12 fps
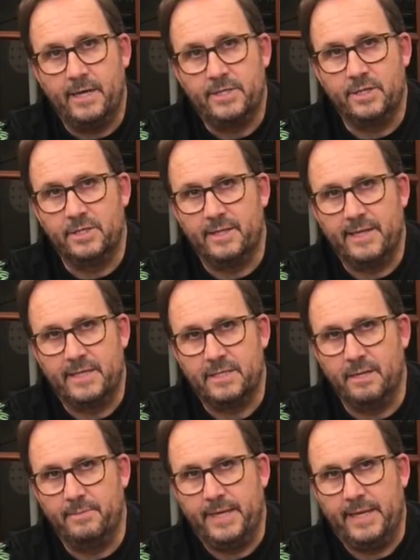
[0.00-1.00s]
think it's going
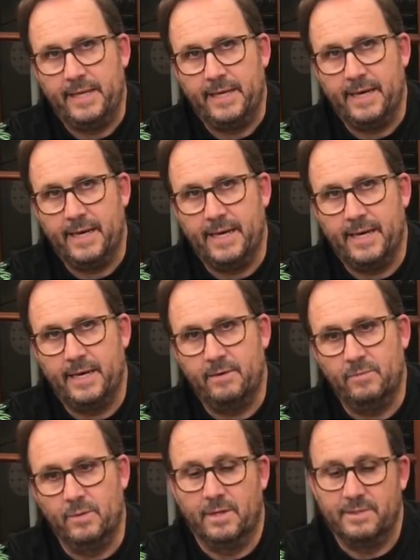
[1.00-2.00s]
to be,
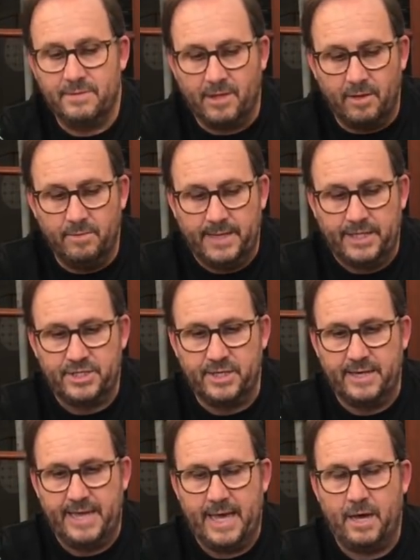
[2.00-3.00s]
I'll mention
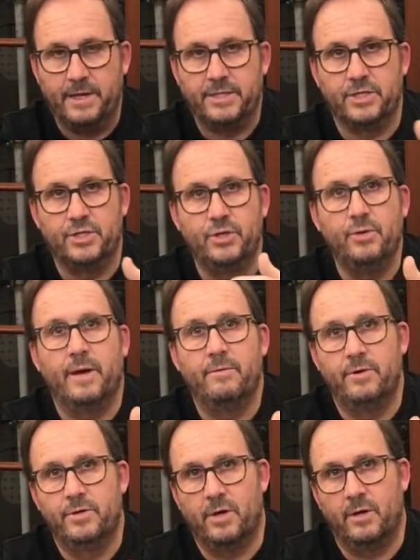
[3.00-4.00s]
it now, it's a
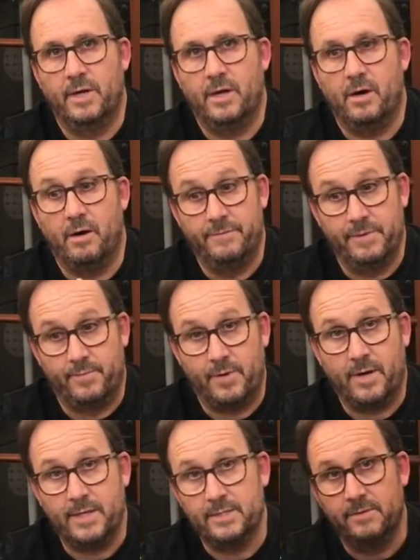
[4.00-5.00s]
$200 off the
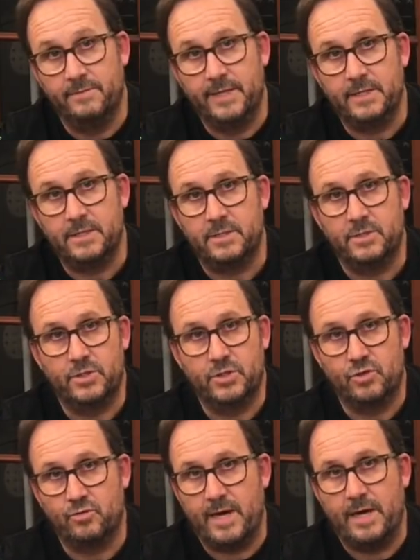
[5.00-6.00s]
price of this
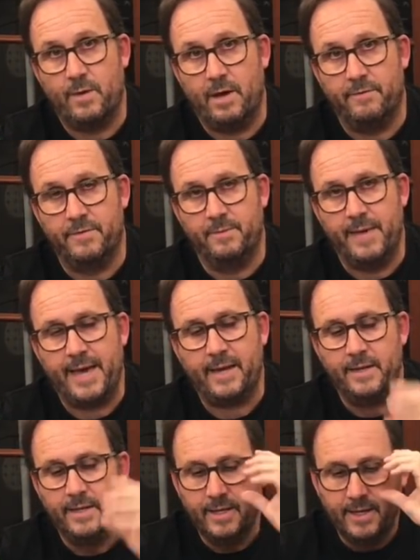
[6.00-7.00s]
straight away off the
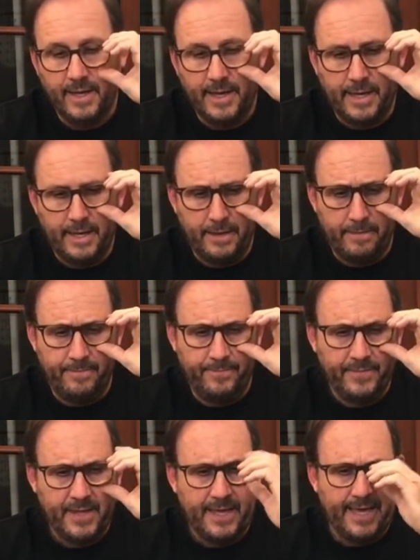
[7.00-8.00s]
bat.
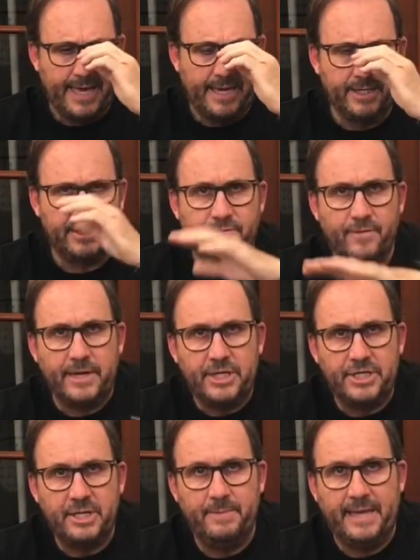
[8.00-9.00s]
And it's free
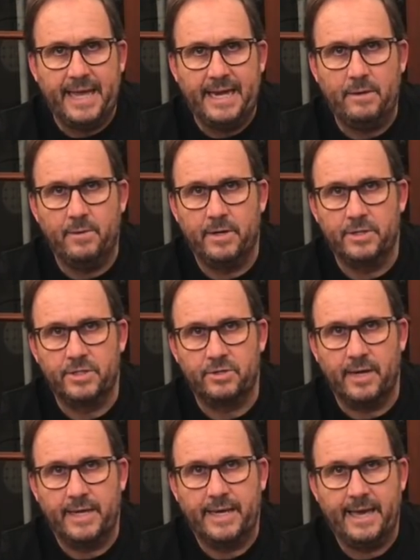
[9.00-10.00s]
shipping anywhere in
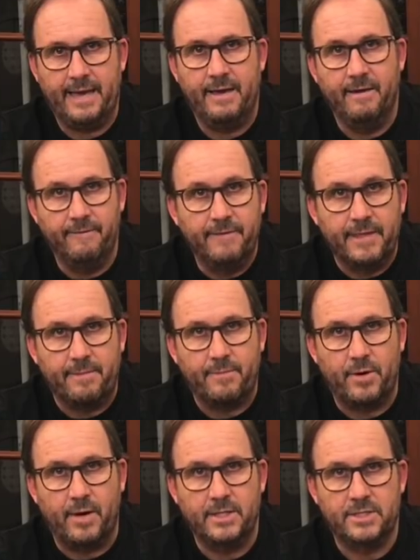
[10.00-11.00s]
Australia for that
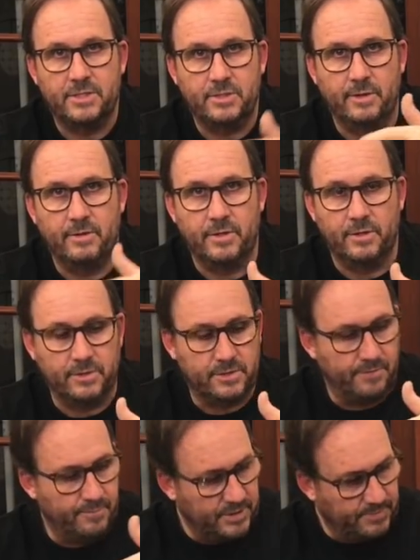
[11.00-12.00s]
price, $200
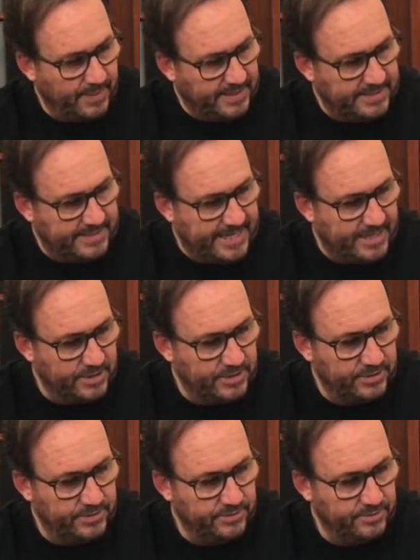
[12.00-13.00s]
off, which brings it down
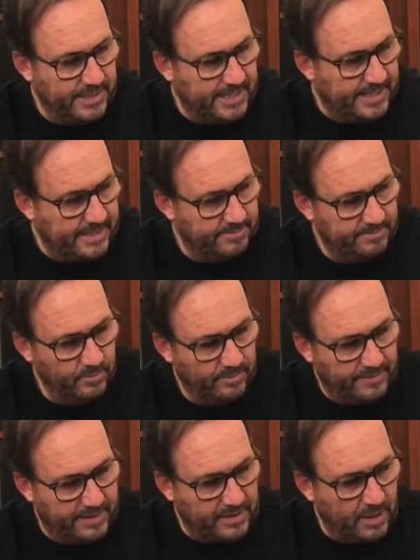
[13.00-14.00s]
to, if
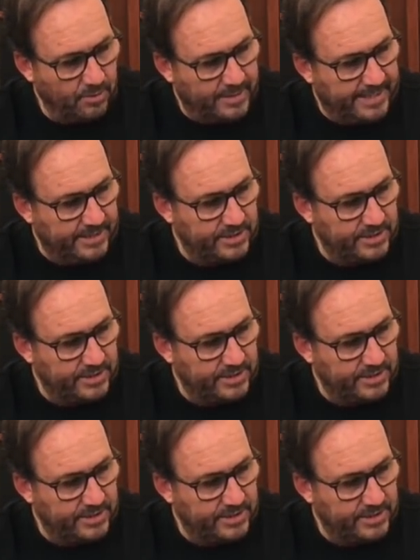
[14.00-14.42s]
you get the whole kit, it's